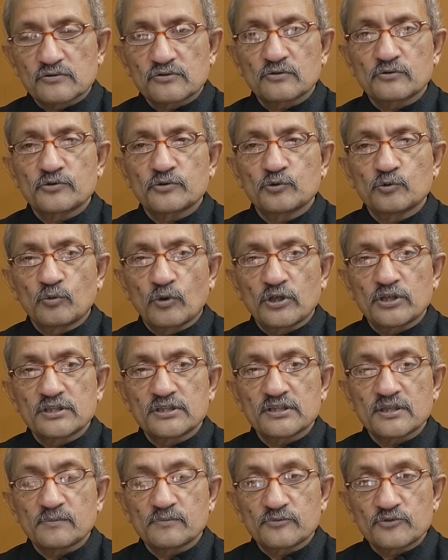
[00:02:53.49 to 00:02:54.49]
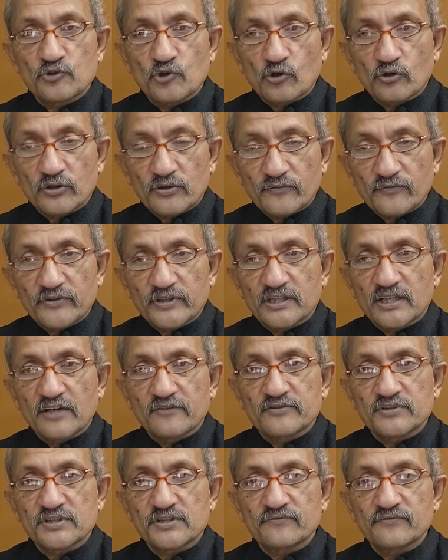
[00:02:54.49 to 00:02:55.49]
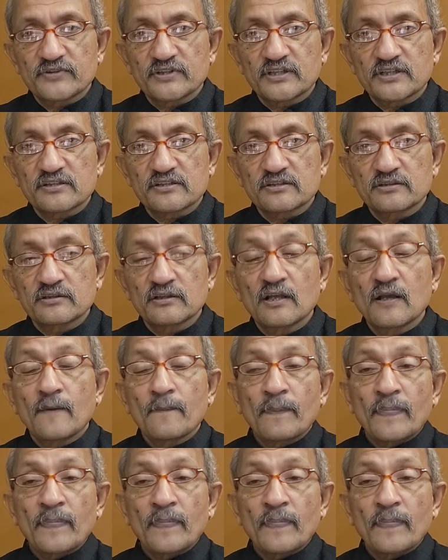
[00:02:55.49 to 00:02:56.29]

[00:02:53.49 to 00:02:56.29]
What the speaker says: So you want some geographic diversification.